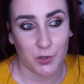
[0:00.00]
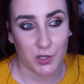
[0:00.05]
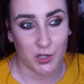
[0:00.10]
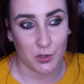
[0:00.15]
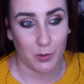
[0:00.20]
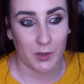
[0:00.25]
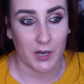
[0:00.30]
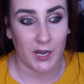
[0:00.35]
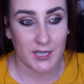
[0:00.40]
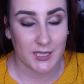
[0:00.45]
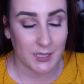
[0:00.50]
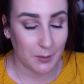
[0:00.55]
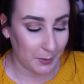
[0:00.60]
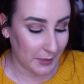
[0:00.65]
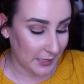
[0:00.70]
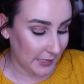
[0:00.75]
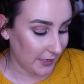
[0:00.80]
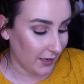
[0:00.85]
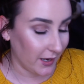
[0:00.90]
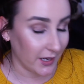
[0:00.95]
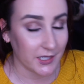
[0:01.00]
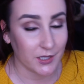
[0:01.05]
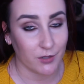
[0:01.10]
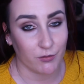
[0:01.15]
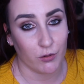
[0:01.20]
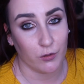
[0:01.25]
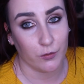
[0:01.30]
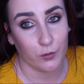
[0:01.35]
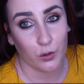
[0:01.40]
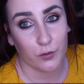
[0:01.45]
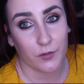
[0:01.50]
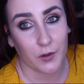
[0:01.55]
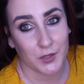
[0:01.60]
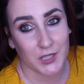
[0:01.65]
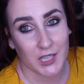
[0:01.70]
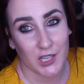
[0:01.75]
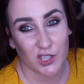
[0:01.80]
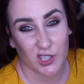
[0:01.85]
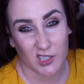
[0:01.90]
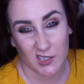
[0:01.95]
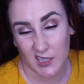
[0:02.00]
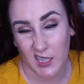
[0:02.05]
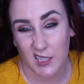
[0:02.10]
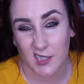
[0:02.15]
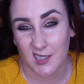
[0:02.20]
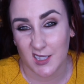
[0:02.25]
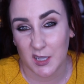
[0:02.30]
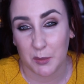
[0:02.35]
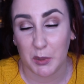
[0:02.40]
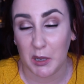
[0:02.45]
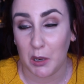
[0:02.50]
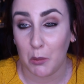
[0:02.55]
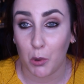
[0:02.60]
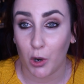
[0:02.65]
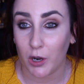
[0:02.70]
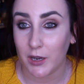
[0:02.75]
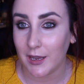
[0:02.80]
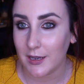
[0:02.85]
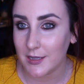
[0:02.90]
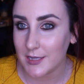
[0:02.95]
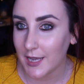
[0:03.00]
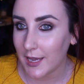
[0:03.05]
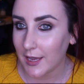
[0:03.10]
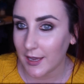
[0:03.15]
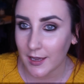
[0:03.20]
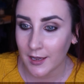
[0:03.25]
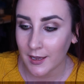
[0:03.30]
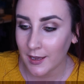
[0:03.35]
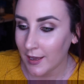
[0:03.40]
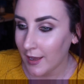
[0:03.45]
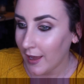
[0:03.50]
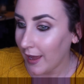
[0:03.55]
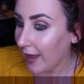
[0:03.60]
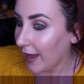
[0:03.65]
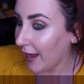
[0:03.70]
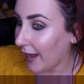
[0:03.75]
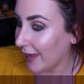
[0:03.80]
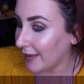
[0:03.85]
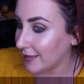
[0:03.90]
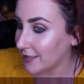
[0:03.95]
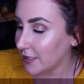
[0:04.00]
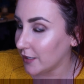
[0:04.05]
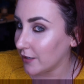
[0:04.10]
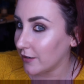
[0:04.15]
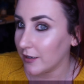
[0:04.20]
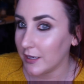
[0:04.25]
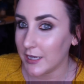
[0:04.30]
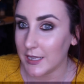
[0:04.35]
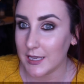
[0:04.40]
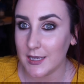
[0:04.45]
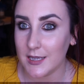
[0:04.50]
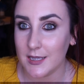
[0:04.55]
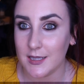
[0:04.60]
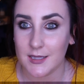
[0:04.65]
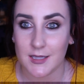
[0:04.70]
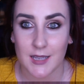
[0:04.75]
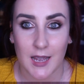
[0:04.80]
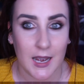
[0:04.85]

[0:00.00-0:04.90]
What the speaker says: which is what I typically like to review foundation because that's a typical working day. And here it is